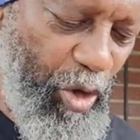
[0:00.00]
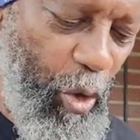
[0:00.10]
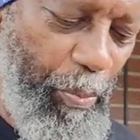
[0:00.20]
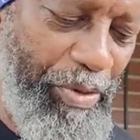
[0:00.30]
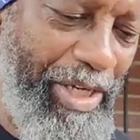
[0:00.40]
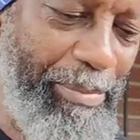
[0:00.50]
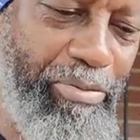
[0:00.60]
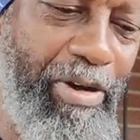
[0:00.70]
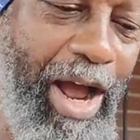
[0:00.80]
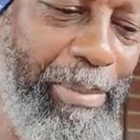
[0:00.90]
opening
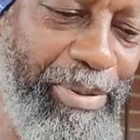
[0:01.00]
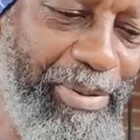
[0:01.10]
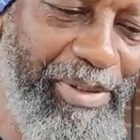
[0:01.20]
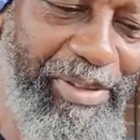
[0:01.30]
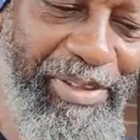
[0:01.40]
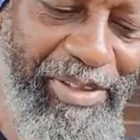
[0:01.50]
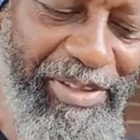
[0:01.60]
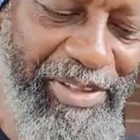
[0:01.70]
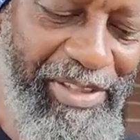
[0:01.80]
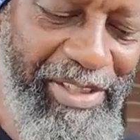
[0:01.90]
prop.
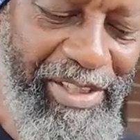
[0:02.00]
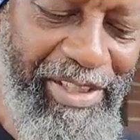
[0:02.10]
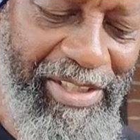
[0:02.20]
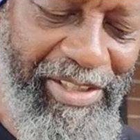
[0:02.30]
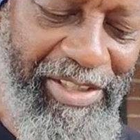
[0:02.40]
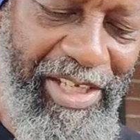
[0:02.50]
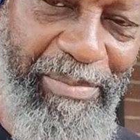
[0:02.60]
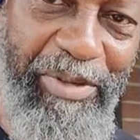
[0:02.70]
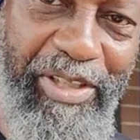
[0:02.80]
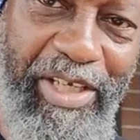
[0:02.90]
This
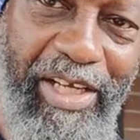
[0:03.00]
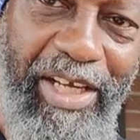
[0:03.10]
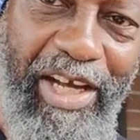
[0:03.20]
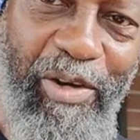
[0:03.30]
time, see it.